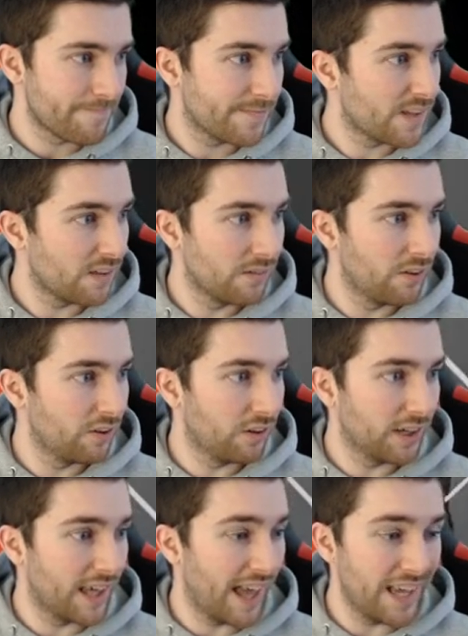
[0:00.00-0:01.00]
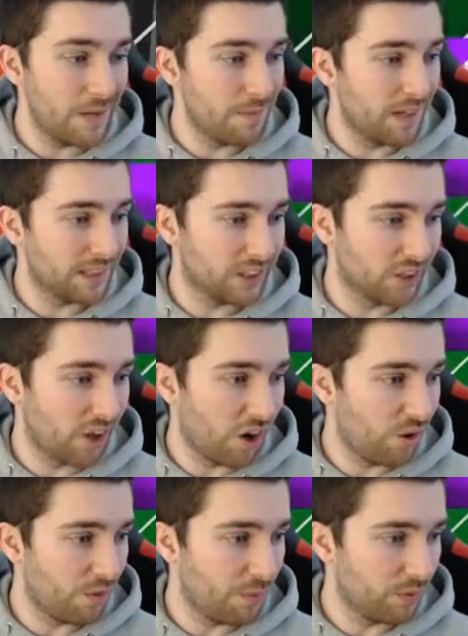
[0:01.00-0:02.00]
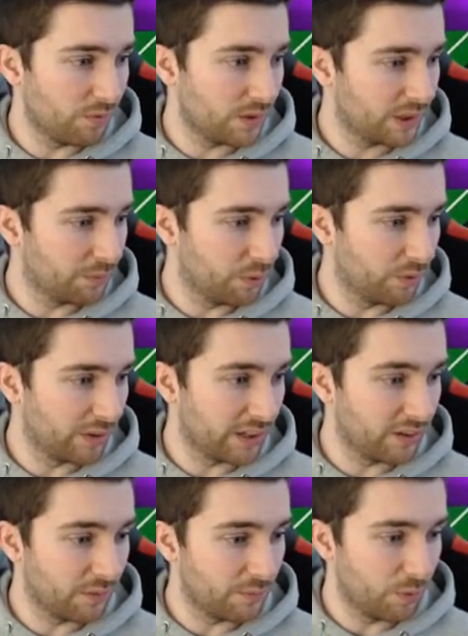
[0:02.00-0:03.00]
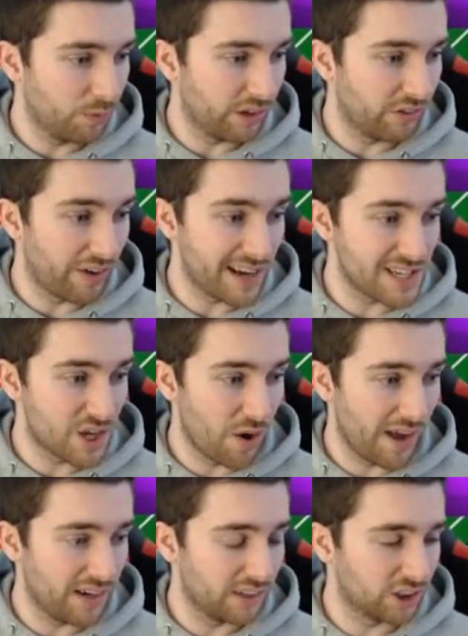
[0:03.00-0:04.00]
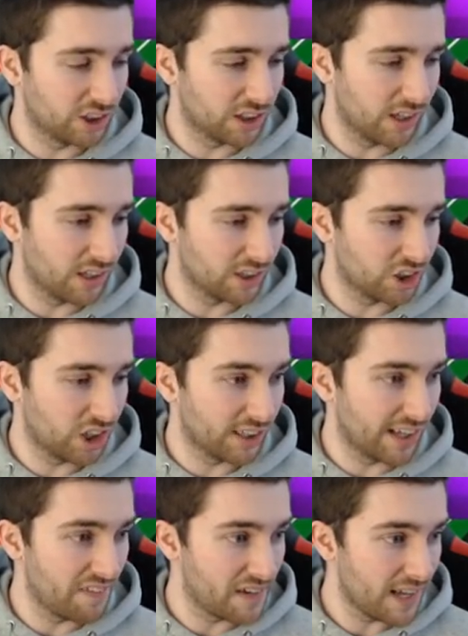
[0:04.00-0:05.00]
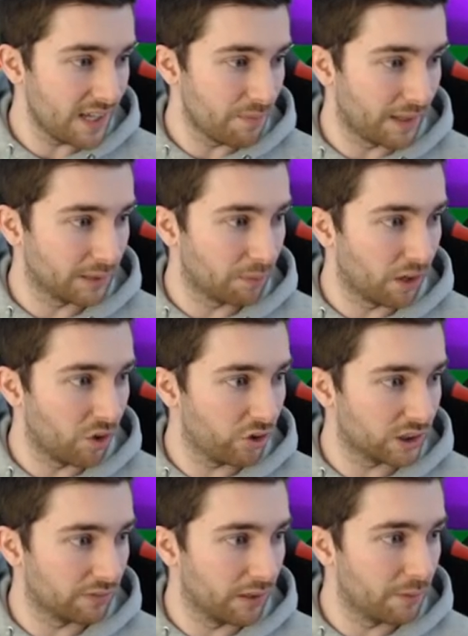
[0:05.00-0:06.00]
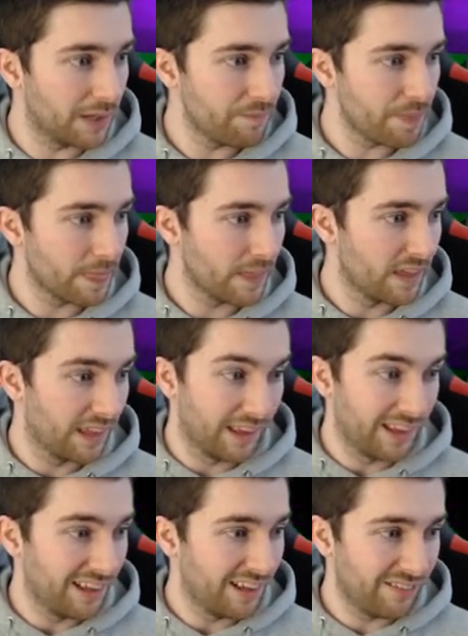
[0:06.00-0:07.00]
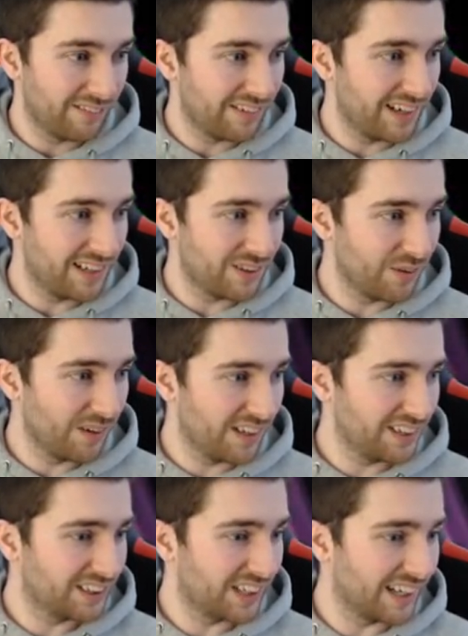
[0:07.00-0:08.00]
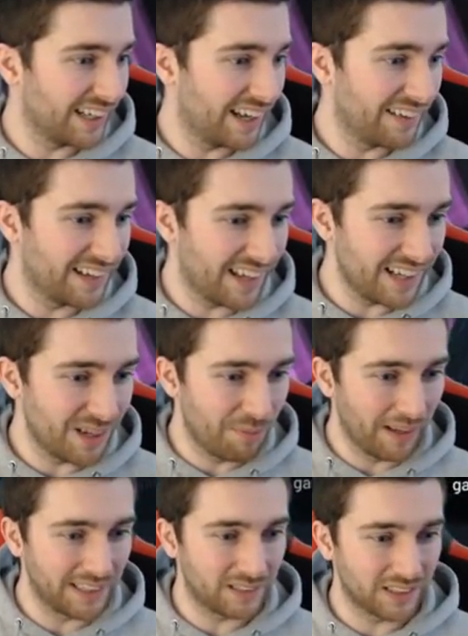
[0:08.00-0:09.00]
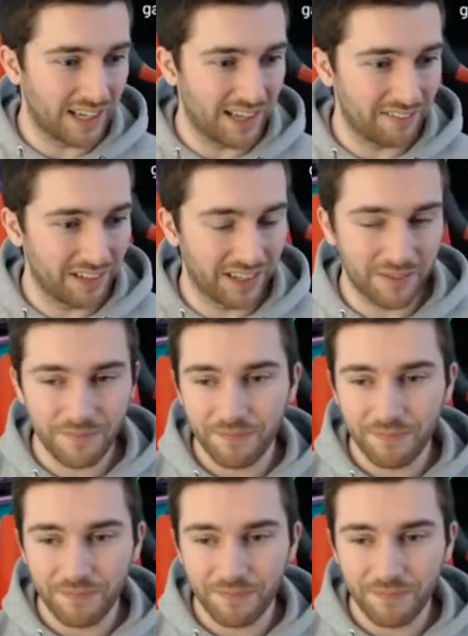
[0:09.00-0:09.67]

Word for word: Doesn't look like it. Eight minutes to go. I'm, I'm, already, I'm already ready to go ahead and just uh, shut down the database by the looks of it, man. Ready to uh, shut down the database out of here.